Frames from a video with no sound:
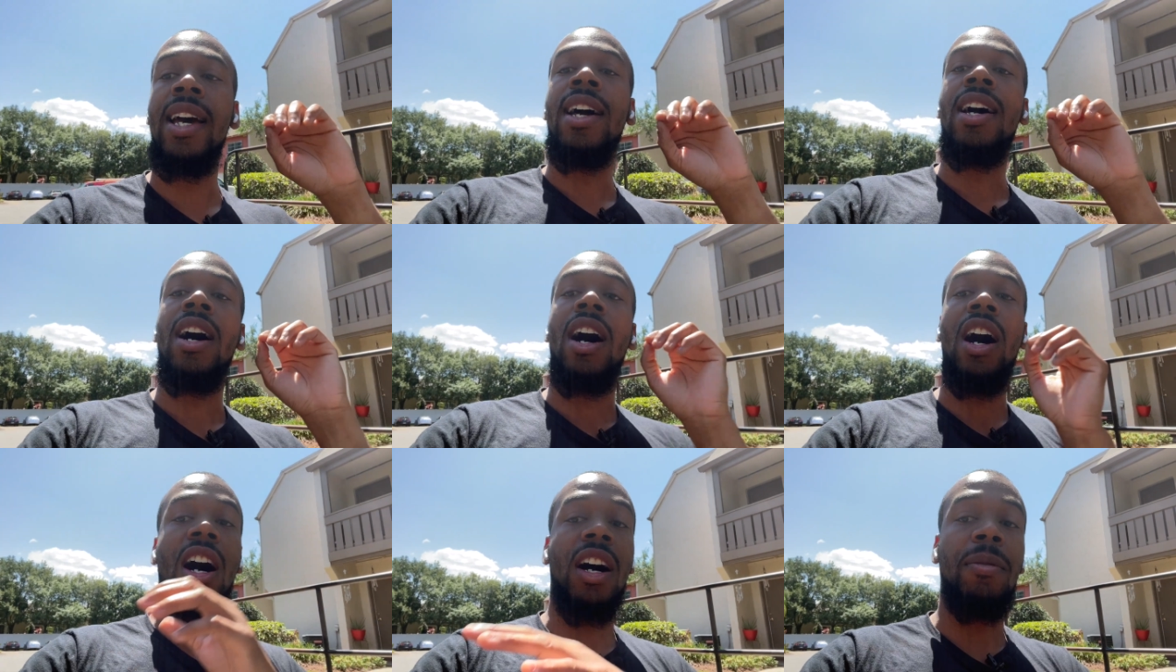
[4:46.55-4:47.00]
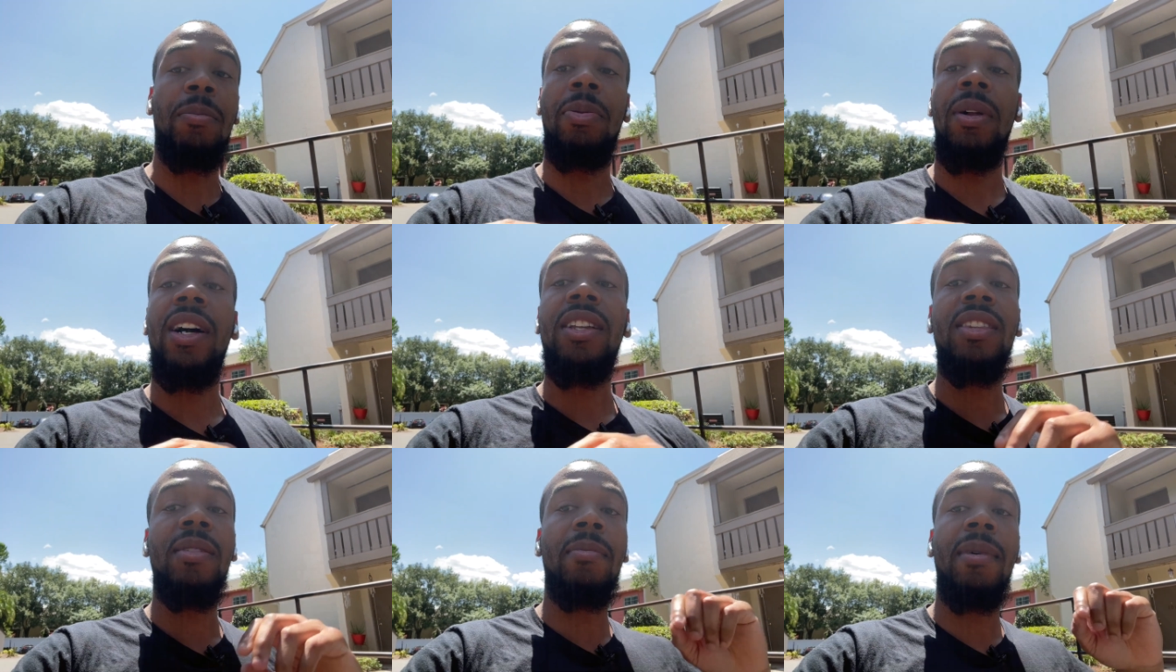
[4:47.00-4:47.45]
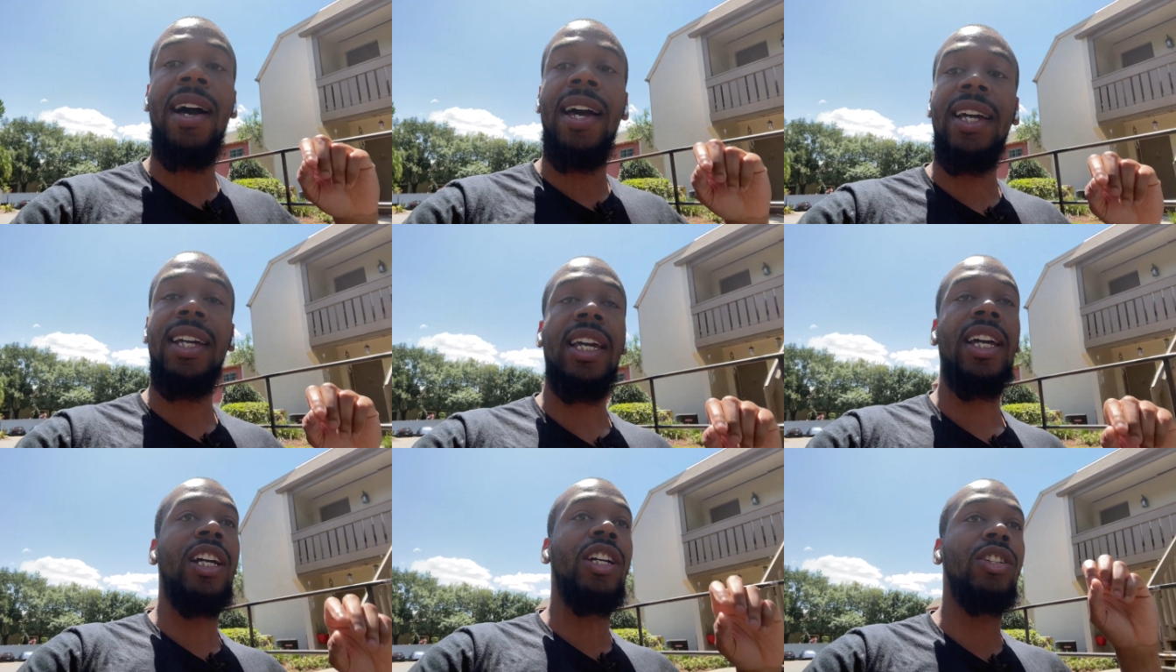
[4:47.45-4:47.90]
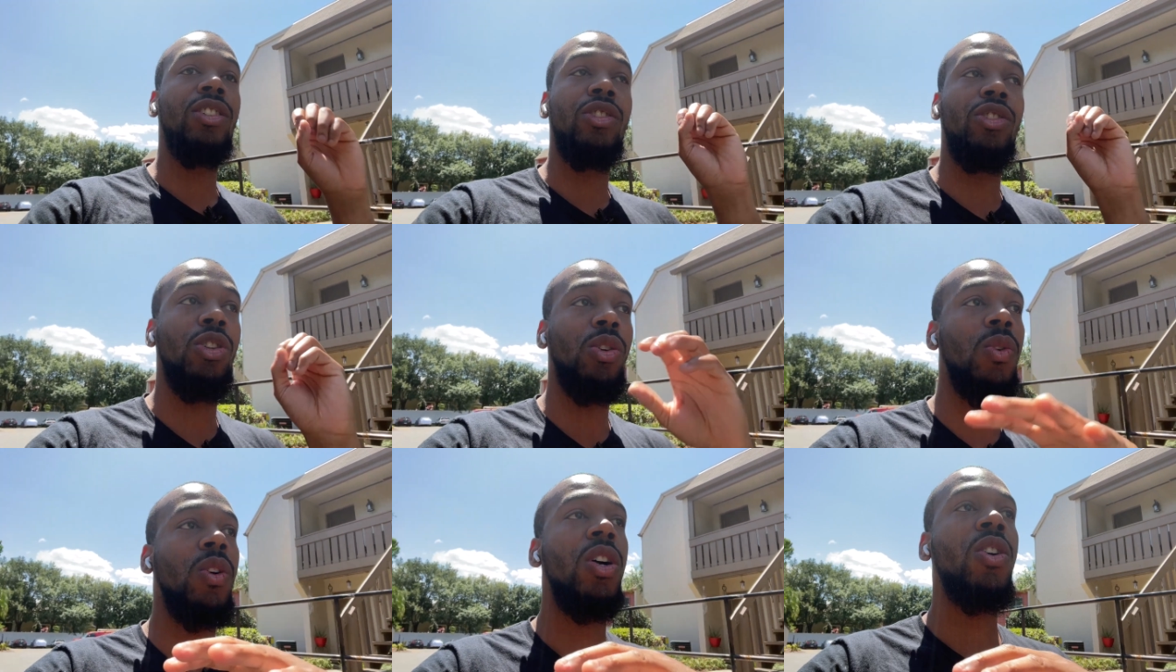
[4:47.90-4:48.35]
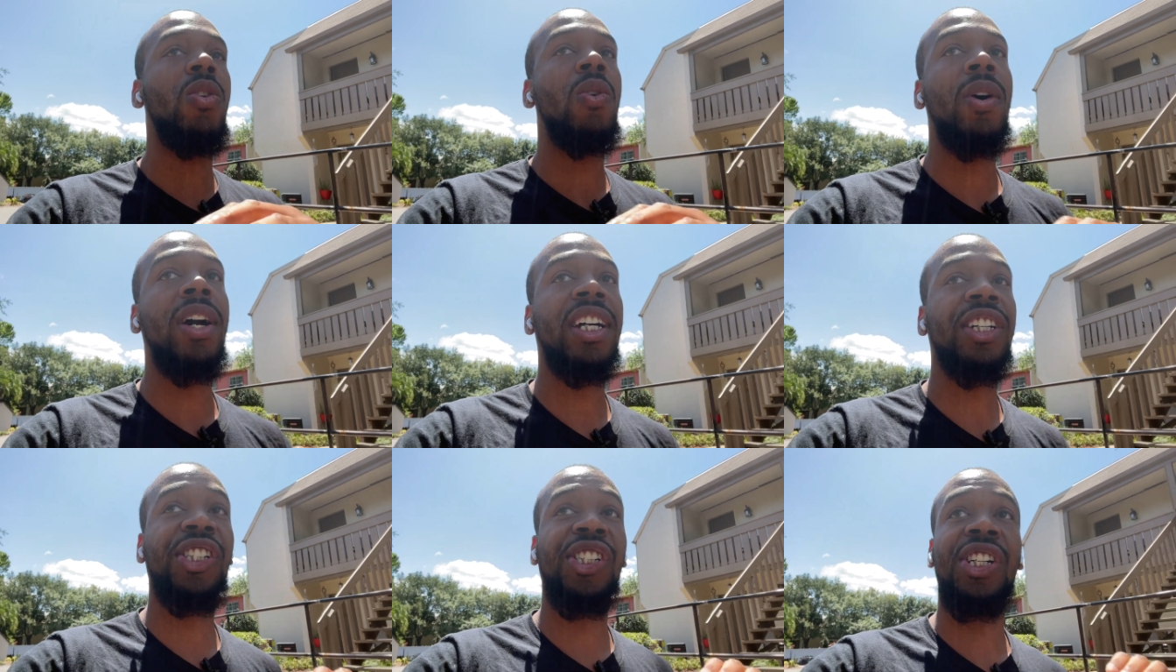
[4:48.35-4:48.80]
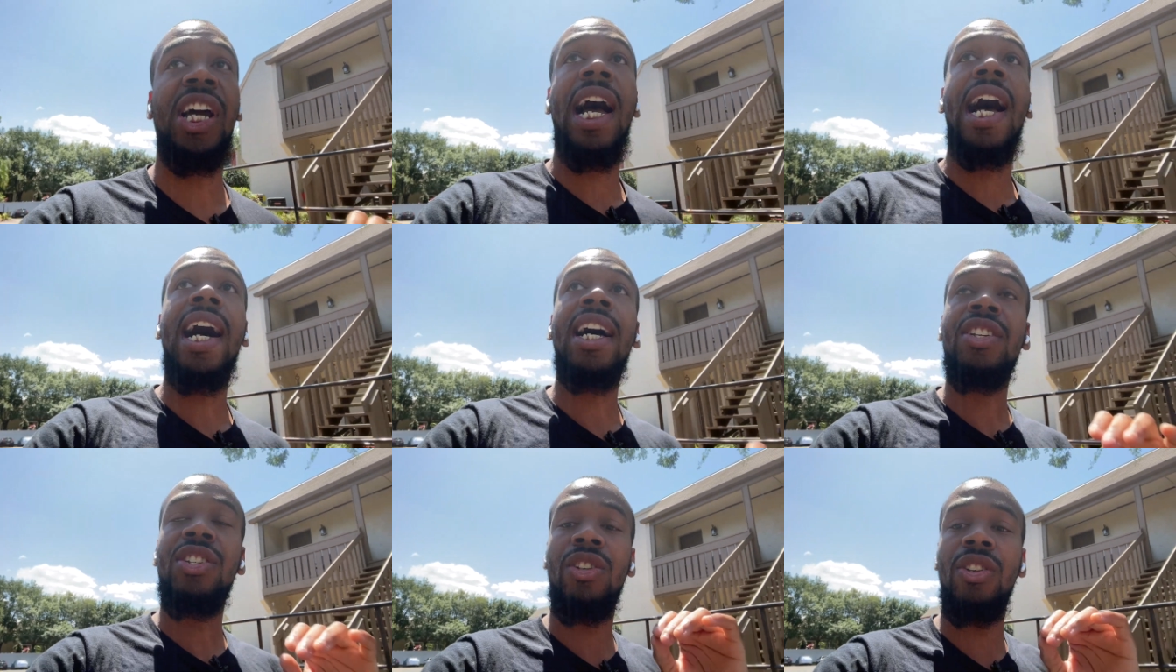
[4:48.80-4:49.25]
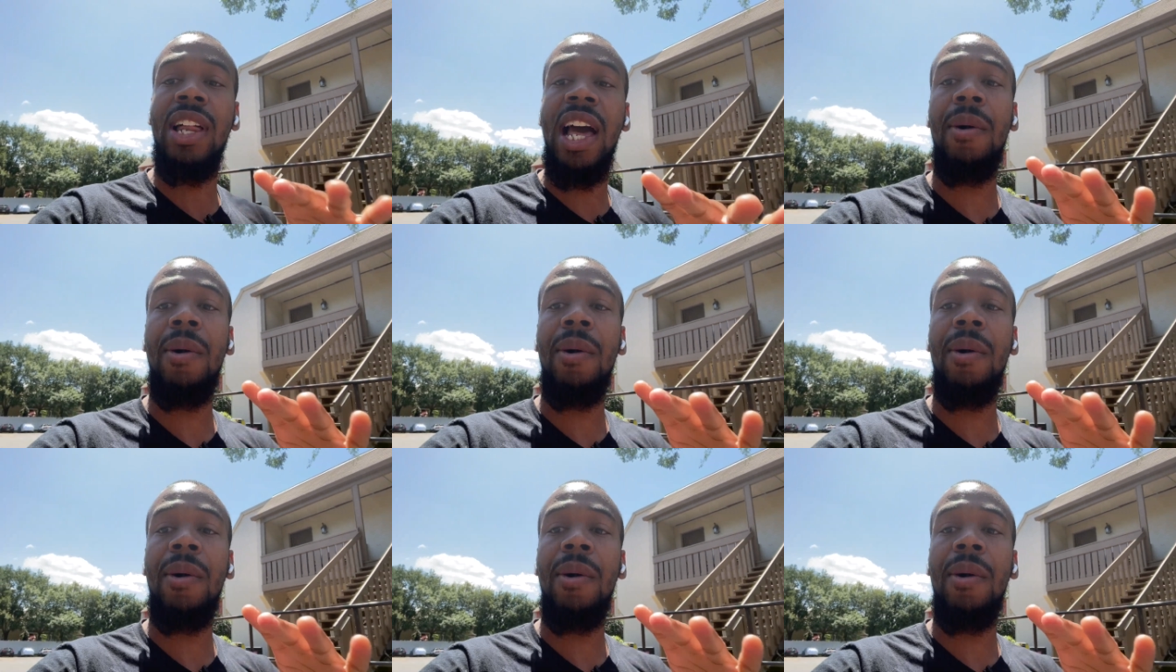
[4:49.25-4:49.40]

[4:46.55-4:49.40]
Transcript: unplug the mic, do a quick shot so that